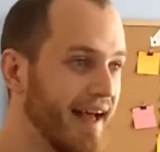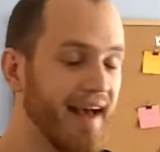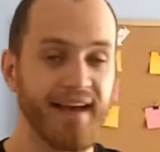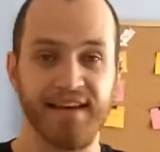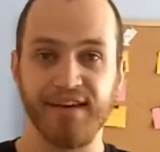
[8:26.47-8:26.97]

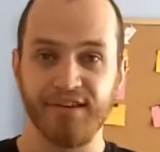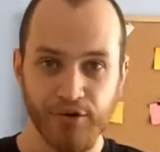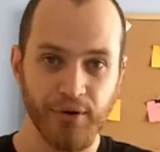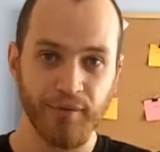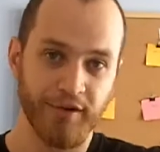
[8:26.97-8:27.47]
hey,
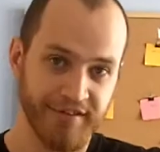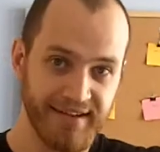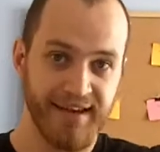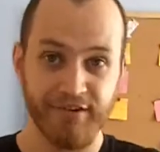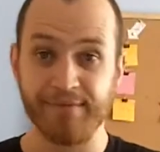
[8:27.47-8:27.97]
you will want
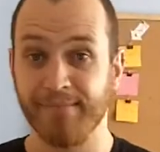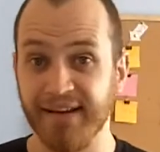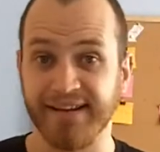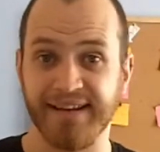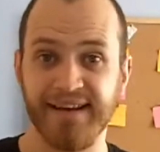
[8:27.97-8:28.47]
to give us
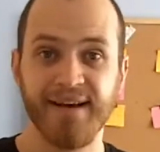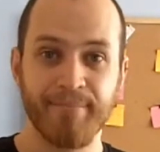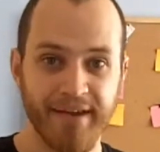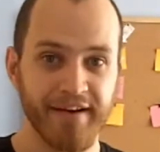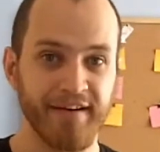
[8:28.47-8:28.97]
money
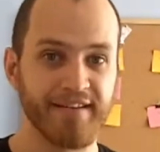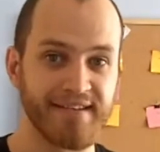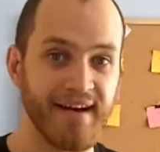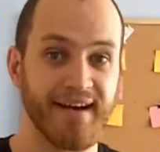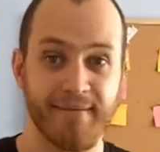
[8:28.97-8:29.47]

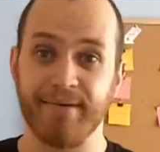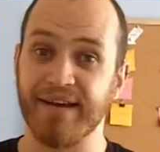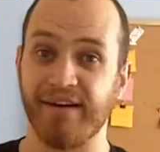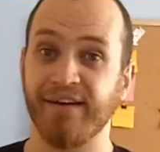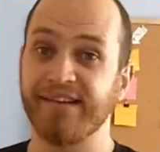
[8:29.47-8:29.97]
because I am
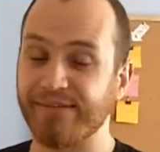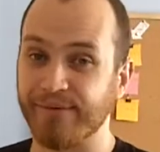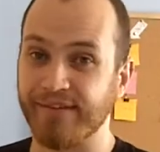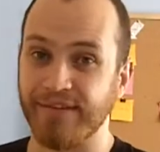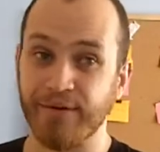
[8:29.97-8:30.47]
being honest
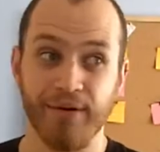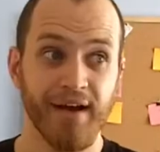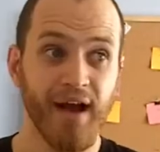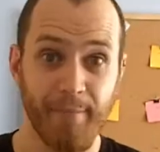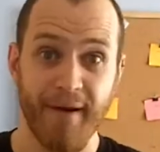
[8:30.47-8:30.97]
with you
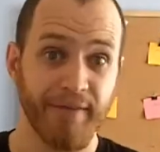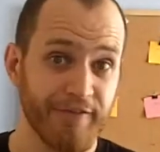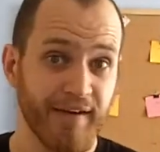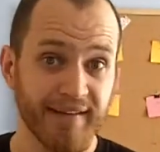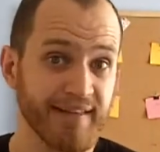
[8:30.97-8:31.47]
about
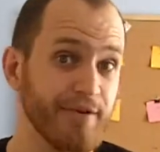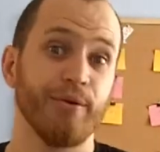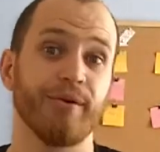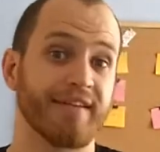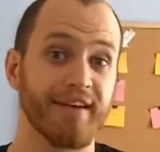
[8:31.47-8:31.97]
the fact that
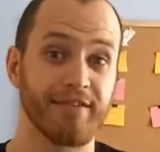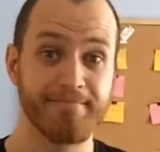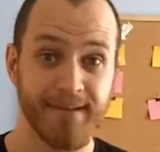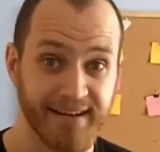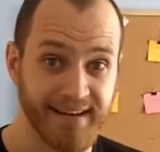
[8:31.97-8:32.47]
you will want to give us
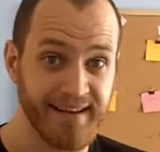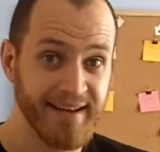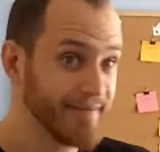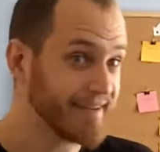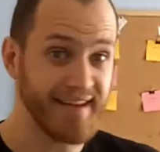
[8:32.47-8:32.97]

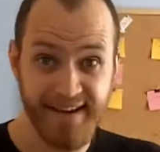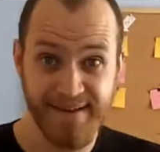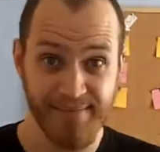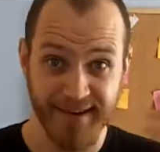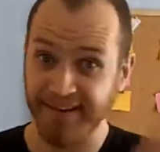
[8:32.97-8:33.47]
money because
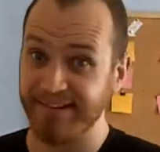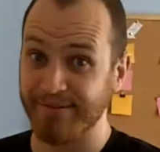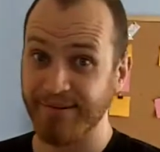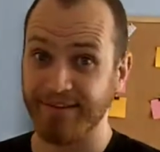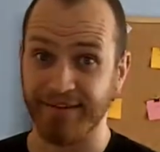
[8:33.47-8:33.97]
I am being
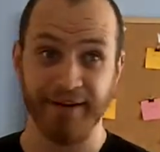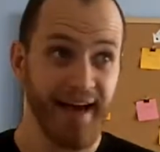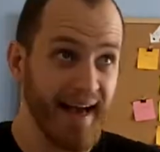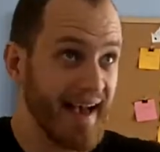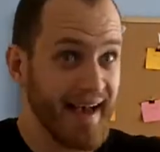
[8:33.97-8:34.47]
honest with
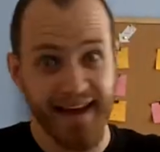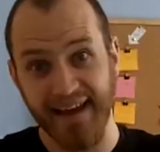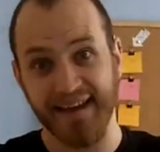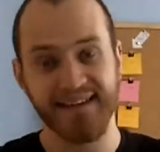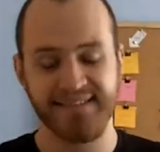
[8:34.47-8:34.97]
you.
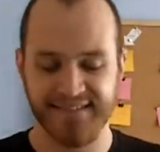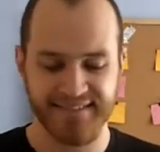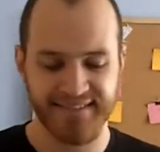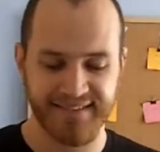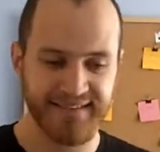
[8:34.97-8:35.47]
Hey,
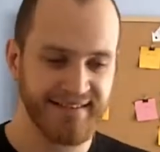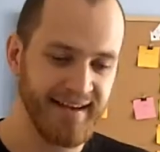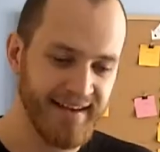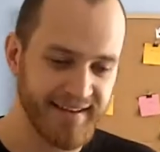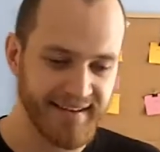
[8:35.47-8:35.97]
it's
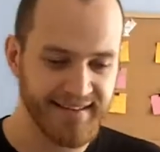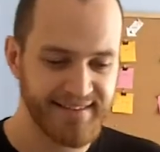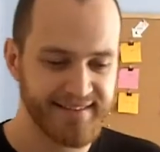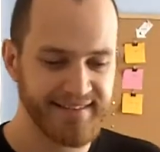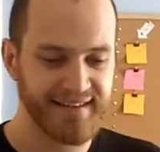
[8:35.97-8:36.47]
yeah,
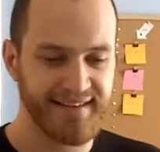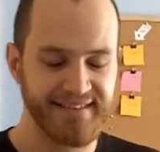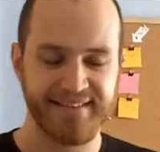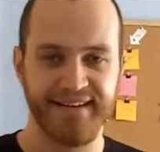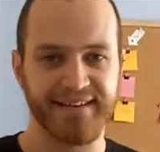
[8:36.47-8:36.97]
it's
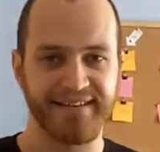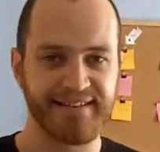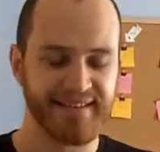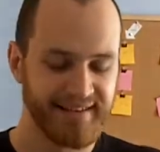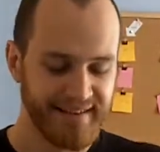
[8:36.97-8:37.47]
it's
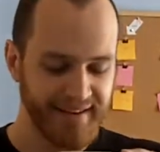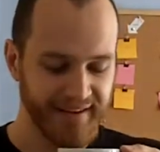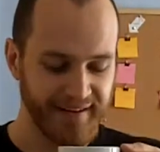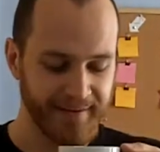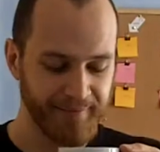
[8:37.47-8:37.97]
nice.
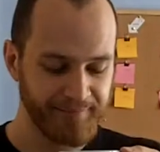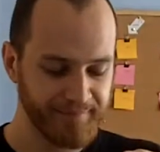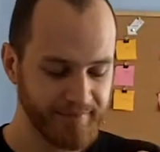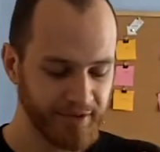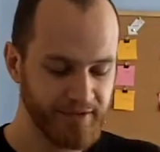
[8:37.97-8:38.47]

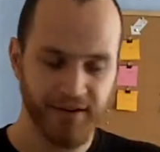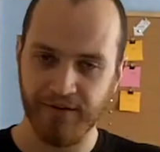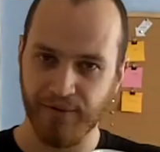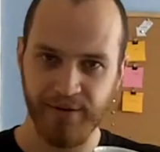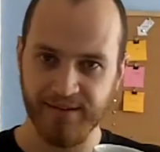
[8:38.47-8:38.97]
Um,
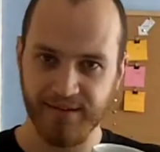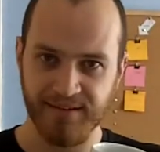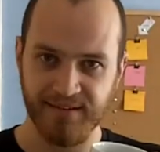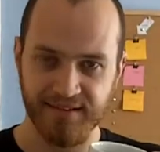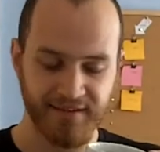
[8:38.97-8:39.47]
not quite as
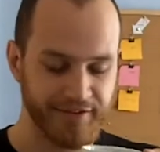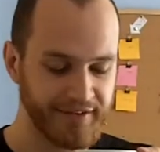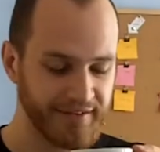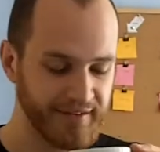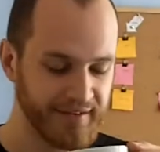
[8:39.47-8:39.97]
nice as this
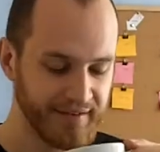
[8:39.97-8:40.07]
coffee.